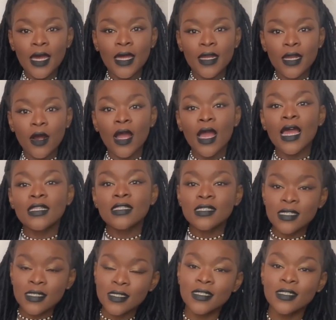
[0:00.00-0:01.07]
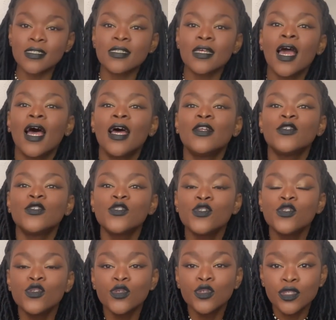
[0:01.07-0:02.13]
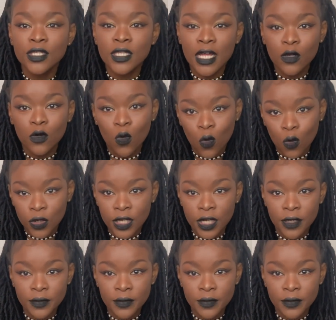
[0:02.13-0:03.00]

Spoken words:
and our ancestors understood that order.